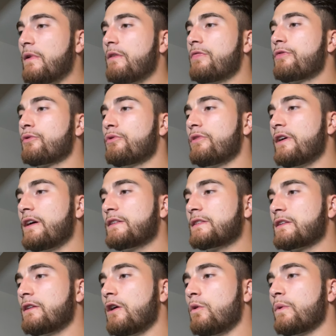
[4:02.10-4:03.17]
through this,
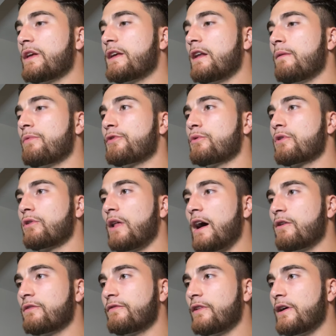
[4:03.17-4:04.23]
you know, we get them through
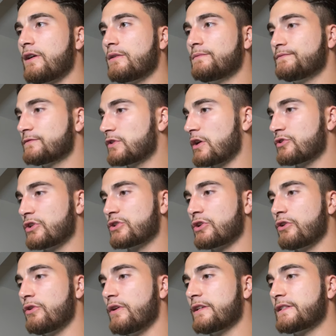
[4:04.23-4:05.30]
Cloudflare. So I'll just show
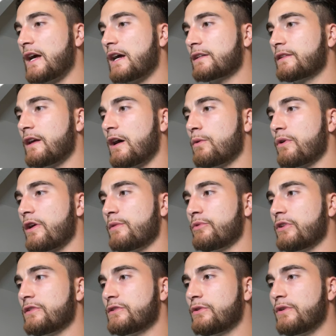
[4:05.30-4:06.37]
you exactly how we're able
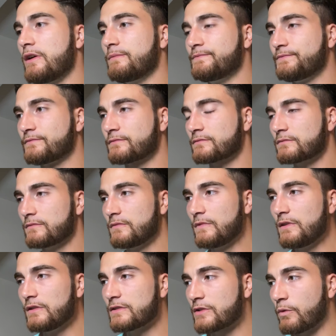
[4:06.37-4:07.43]
to do it.
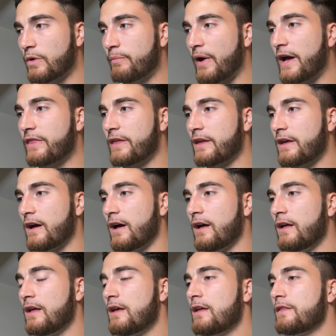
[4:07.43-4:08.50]
So we buy the
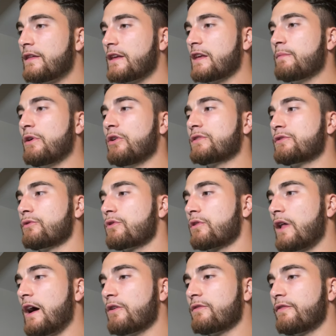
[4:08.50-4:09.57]
emails through
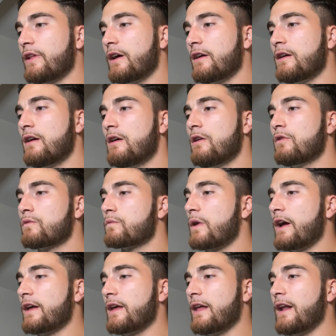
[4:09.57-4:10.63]
Cloudflare,
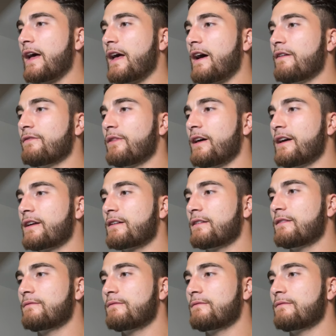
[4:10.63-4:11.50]
right? And I have like,